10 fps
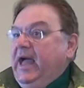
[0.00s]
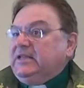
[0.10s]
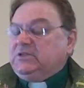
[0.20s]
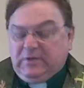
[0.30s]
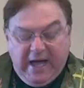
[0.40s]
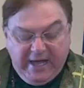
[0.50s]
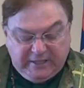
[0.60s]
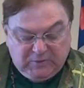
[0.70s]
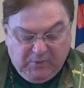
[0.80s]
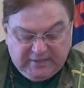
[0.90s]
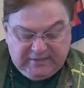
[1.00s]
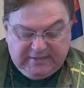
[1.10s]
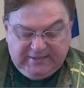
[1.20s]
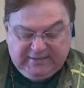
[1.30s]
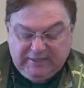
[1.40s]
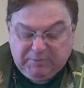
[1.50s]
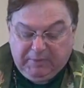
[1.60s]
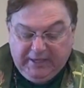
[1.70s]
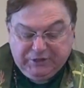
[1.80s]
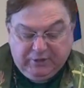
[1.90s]
And so God expresses his
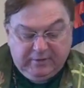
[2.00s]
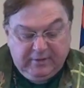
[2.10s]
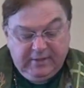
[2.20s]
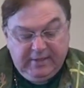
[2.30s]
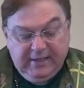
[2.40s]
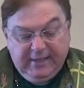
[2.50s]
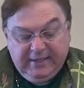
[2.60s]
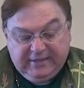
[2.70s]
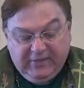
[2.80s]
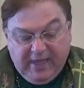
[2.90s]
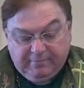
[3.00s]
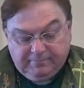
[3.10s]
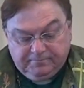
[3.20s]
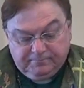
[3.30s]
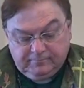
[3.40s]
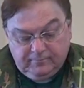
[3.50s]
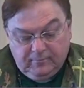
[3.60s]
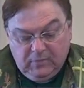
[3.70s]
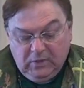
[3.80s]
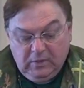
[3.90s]
displeasure to them.
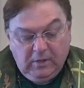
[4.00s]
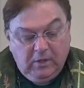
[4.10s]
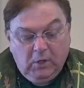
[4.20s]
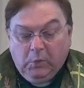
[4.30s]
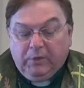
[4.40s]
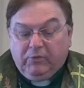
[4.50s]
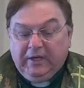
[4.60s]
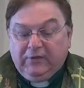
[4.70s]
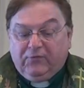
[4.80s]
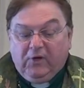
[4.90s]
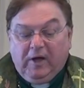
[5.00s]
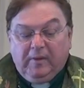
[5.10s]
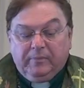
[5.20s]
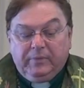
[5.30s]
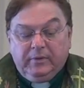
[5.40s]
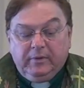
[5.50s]
We read from